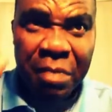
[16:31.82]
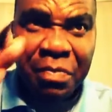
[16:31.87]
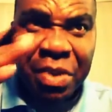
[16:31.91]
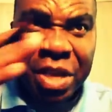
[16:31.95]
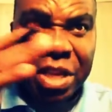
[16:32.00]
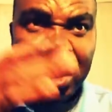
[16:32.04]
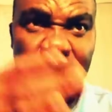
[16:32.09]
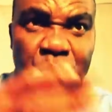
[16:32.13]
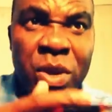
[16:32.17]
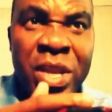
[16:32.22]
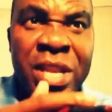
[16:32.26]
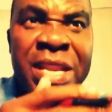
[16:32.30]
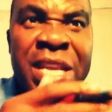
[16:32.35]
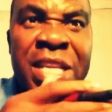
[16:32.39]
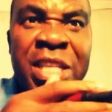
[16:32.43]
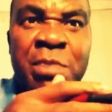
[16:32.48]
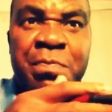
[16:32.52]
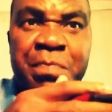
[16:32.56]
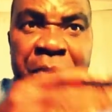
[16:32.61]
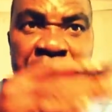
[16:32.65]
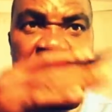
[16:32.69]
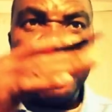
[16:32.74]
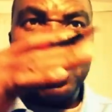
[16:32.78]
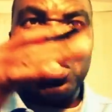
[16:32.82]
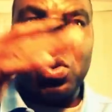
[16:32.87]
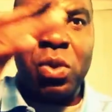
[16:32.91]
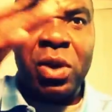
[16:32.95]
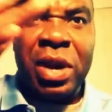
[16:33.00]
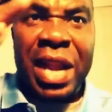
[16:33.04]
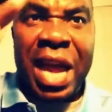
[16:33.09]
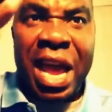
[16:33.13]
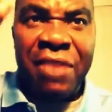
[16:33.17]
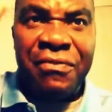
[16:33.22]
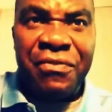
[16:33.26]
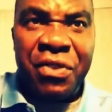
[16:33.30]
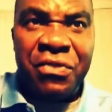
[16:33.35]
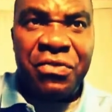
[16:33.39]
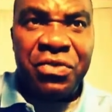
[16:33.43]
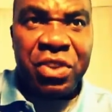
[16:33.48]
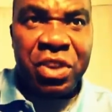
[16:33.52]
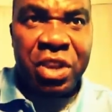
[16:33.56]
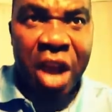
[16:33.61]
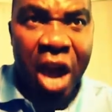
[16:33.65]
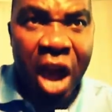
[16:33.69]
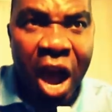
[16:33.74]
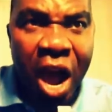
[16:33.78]
between the spiritual life
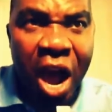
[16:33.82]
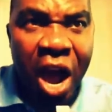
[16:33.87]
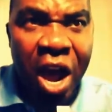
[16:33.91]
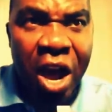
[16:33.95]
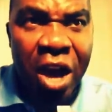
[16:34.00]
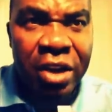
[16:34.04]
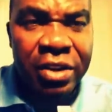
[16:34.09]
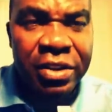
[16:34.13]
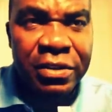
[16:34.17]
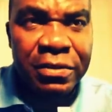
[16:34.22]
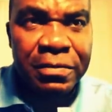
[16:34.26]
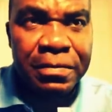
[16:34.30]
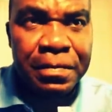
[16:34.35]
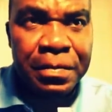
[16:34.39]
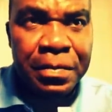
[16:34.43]
of God